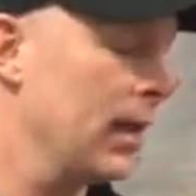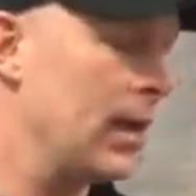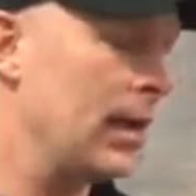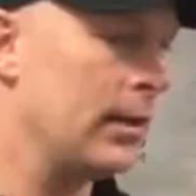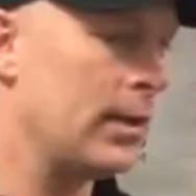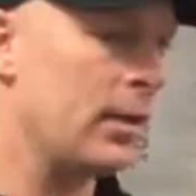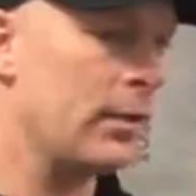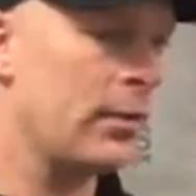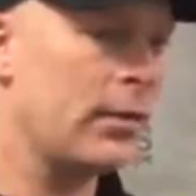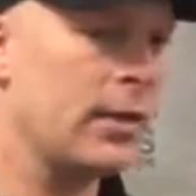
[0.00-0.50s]

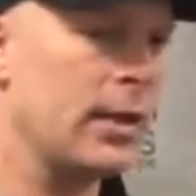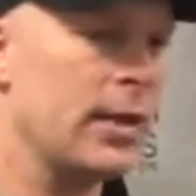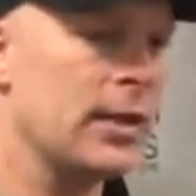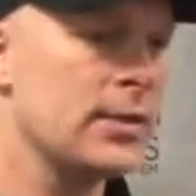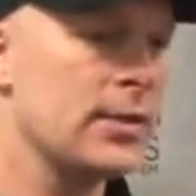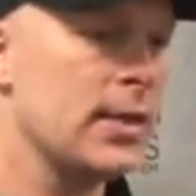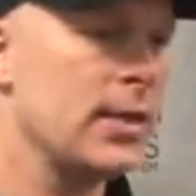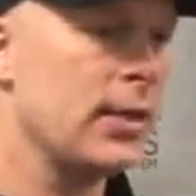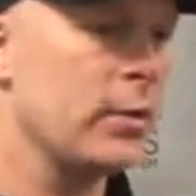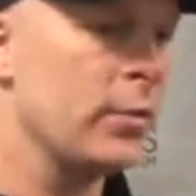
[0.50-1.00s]
And the other thing
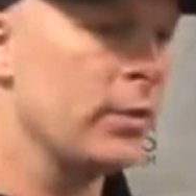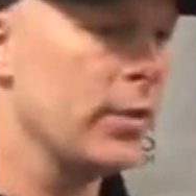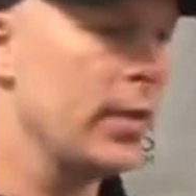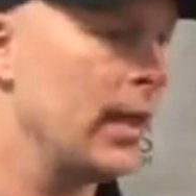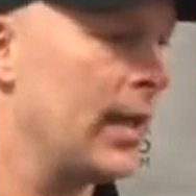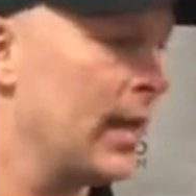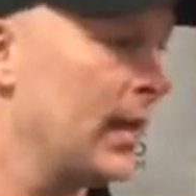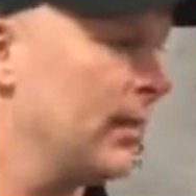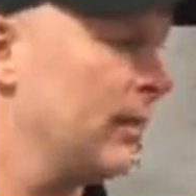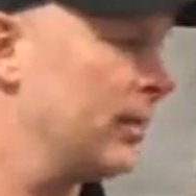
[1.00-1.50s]
is, I think when you
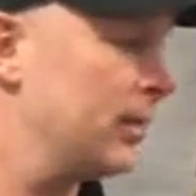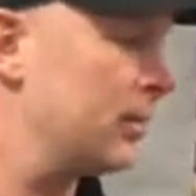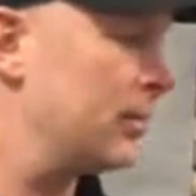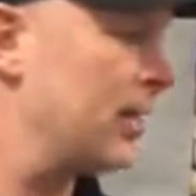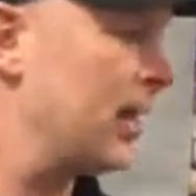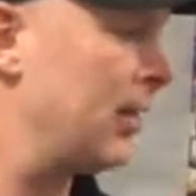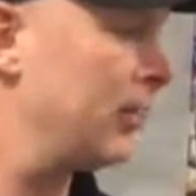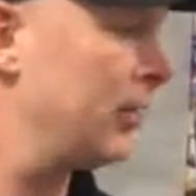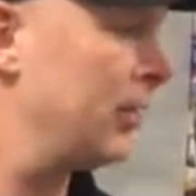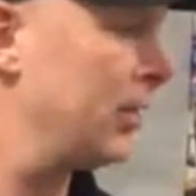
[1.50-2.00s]
get in this
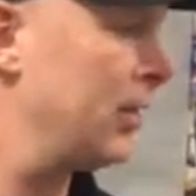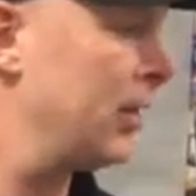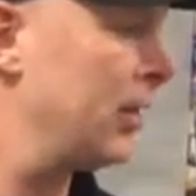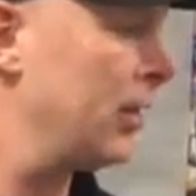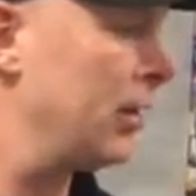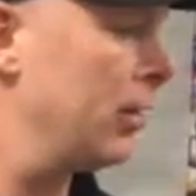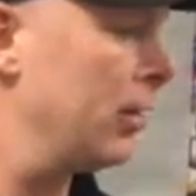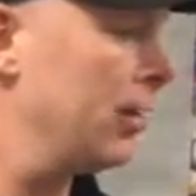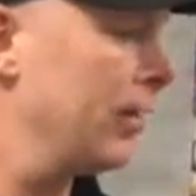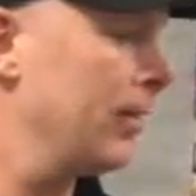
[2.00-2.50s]
time of
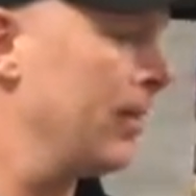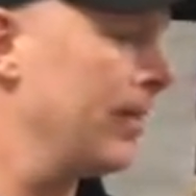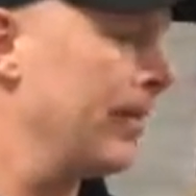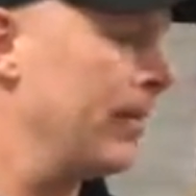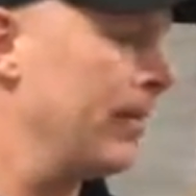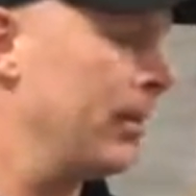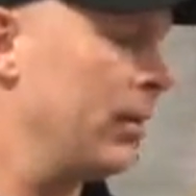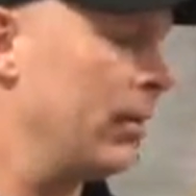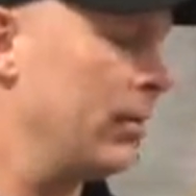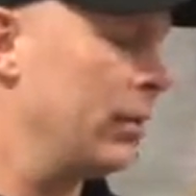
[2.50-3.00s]
year,
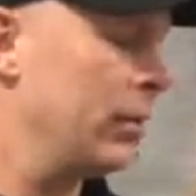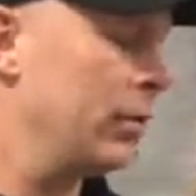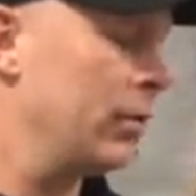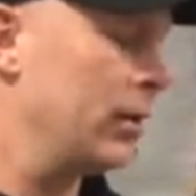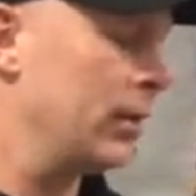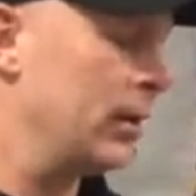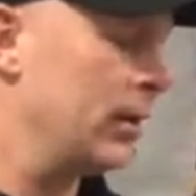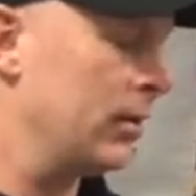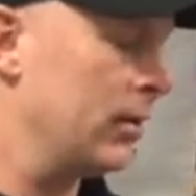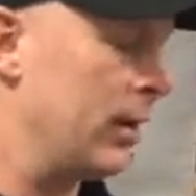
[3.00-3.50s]
you
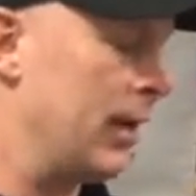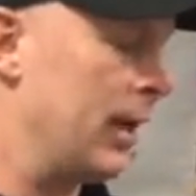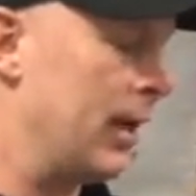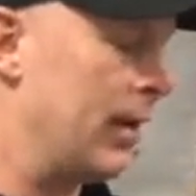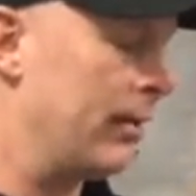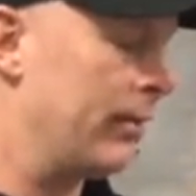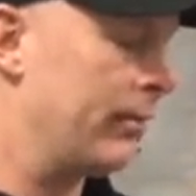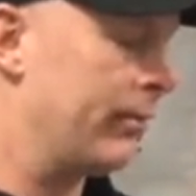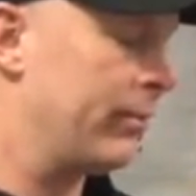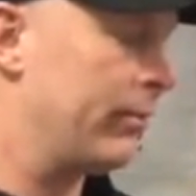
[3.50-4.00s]
could either
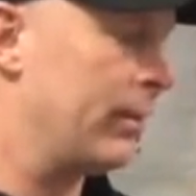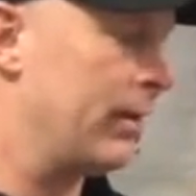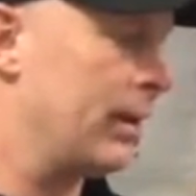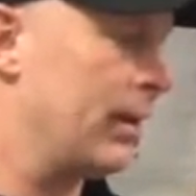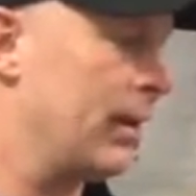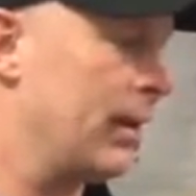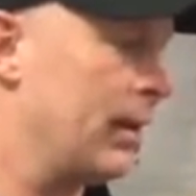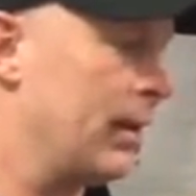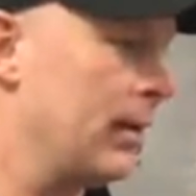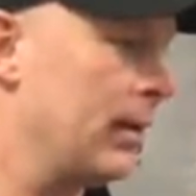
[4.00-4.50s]
have,
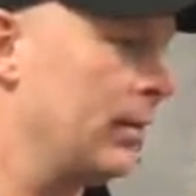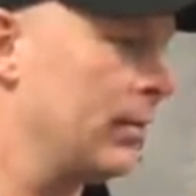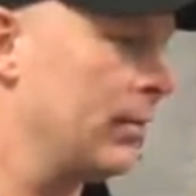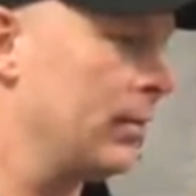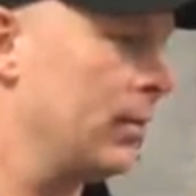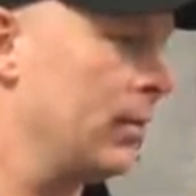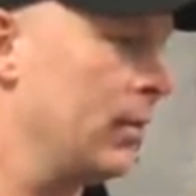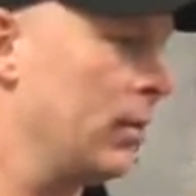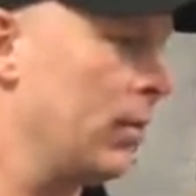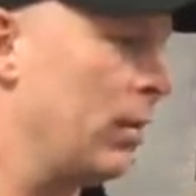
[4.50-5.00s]

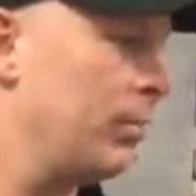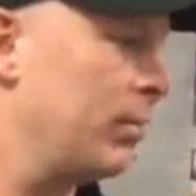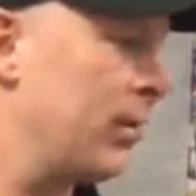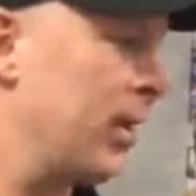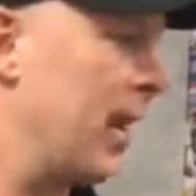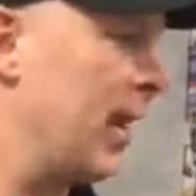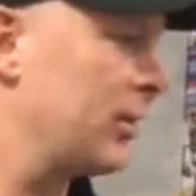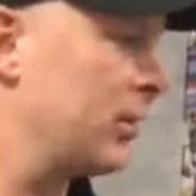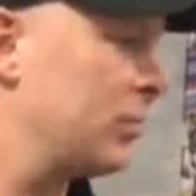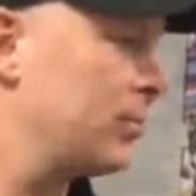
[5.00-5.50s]
a
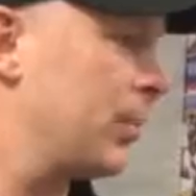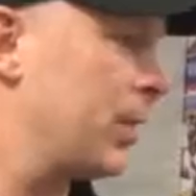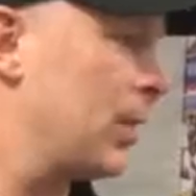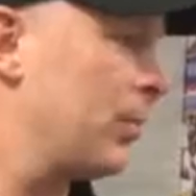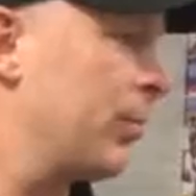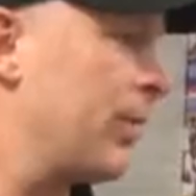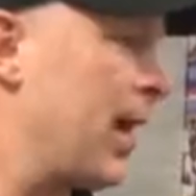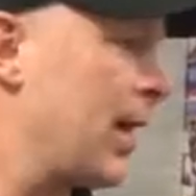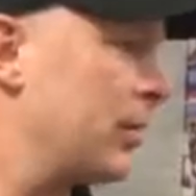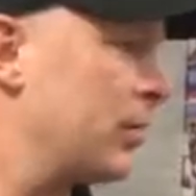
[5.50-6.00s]
practice, but our
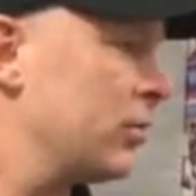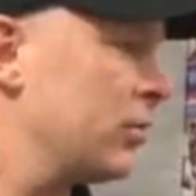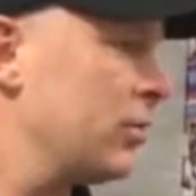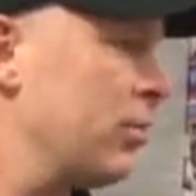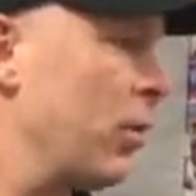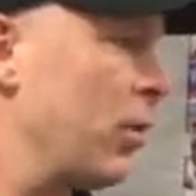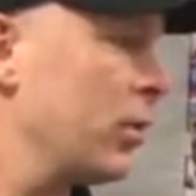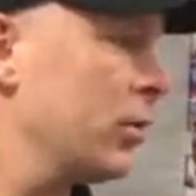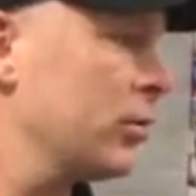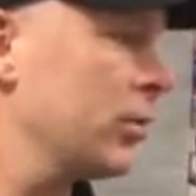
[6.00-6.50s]
practice
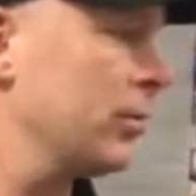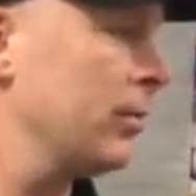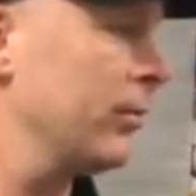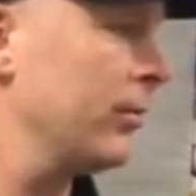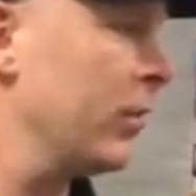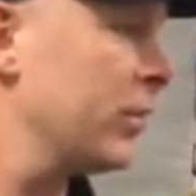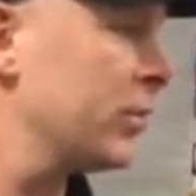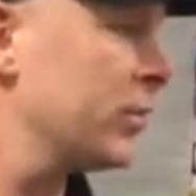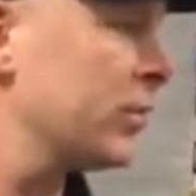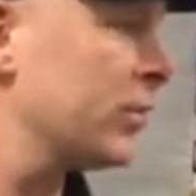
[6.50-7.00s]
tomorrow is going to
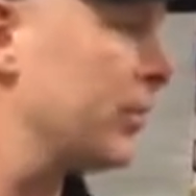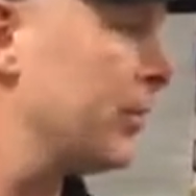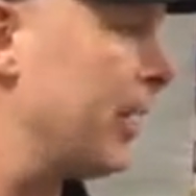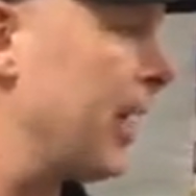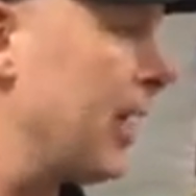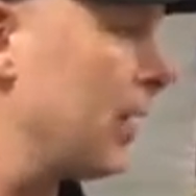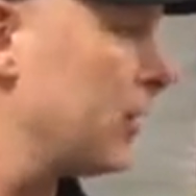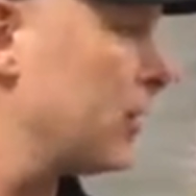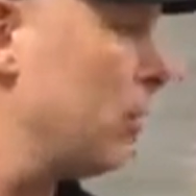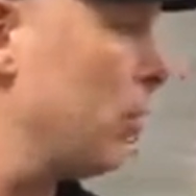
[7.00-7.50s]
be very
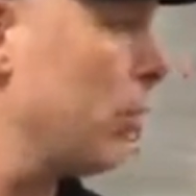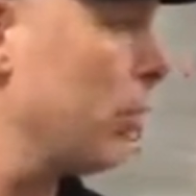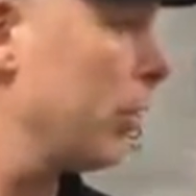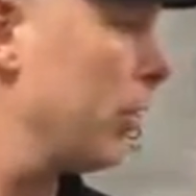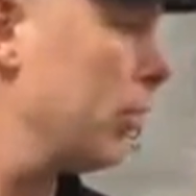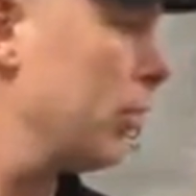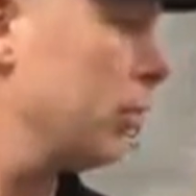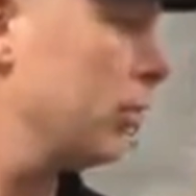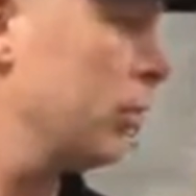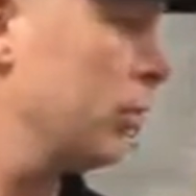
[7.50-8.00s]
systematic to what
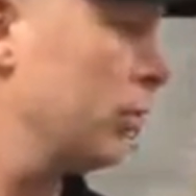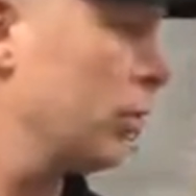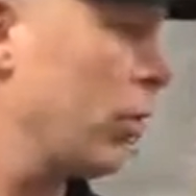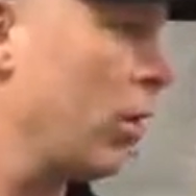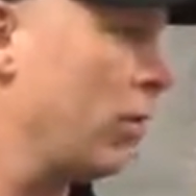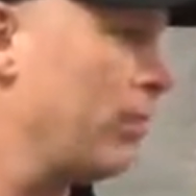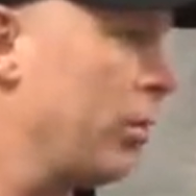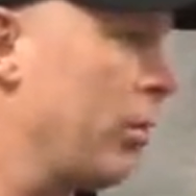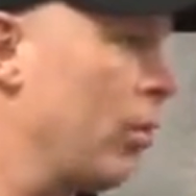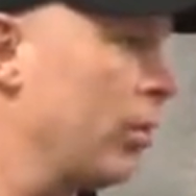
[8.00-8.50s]
we're going to do to
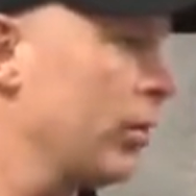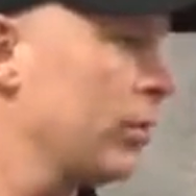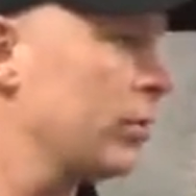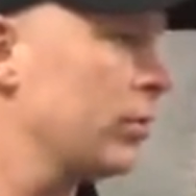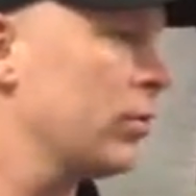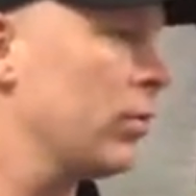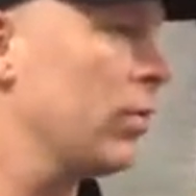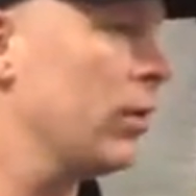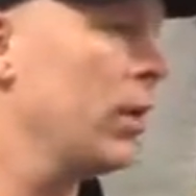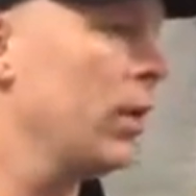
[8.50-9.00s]
our
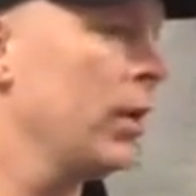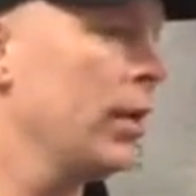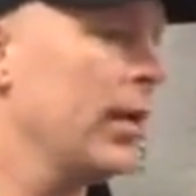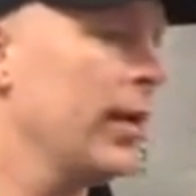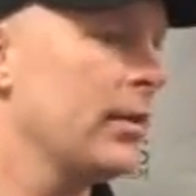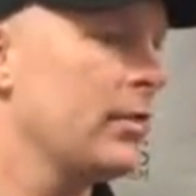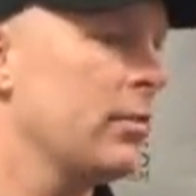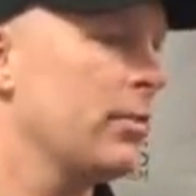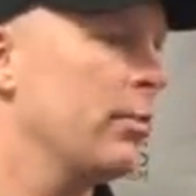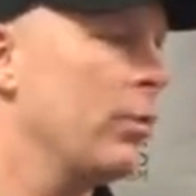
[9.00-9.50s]
opponents. So
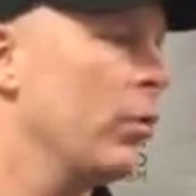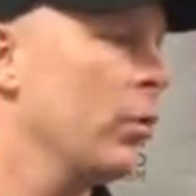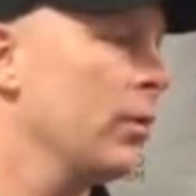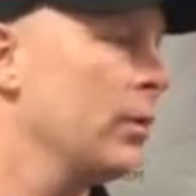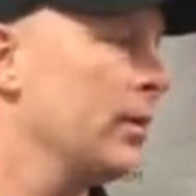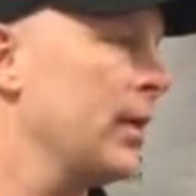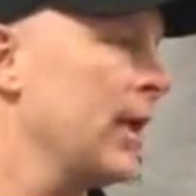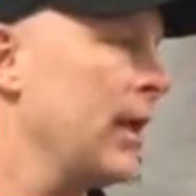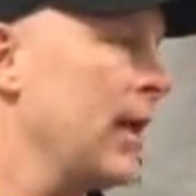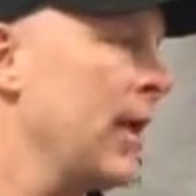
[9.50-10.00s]
it's
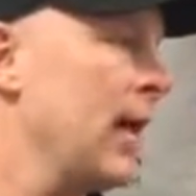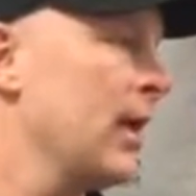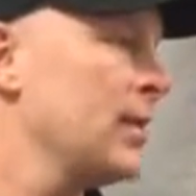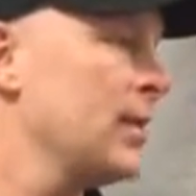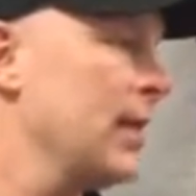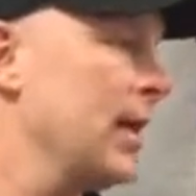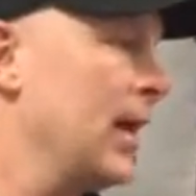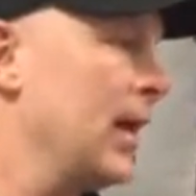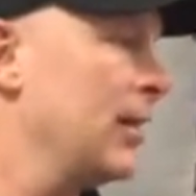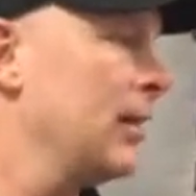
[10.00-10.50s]
important that
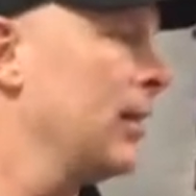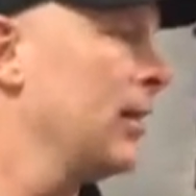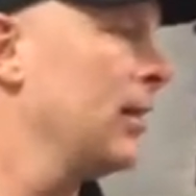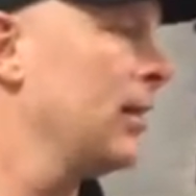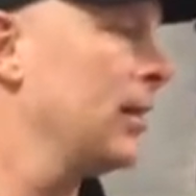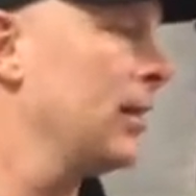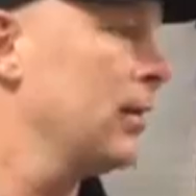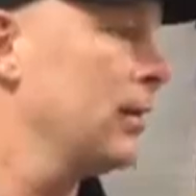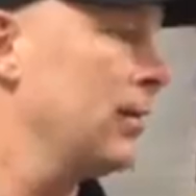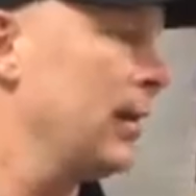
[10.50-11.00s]
guys
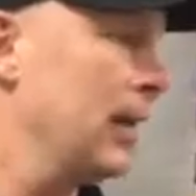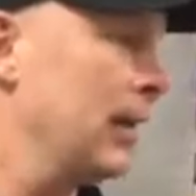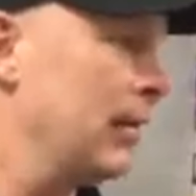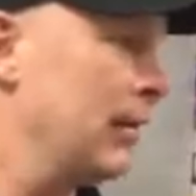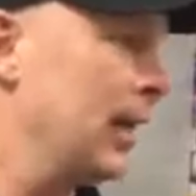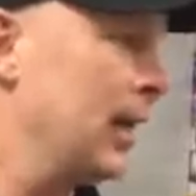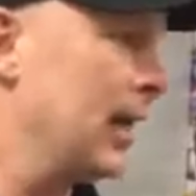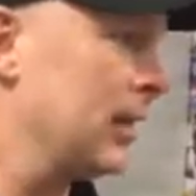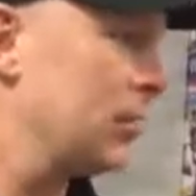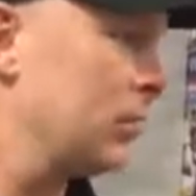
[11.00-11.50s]
they
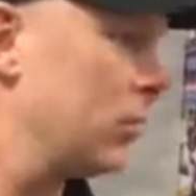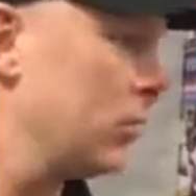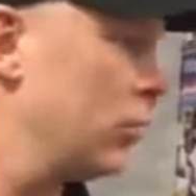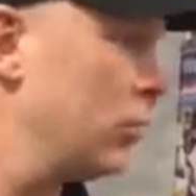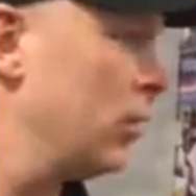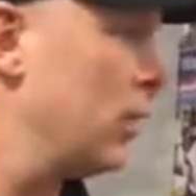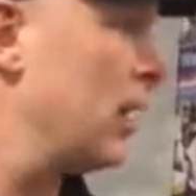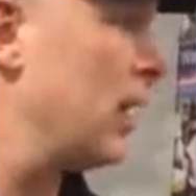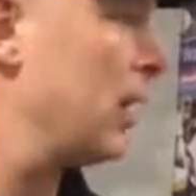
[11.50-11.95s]
get to shoot a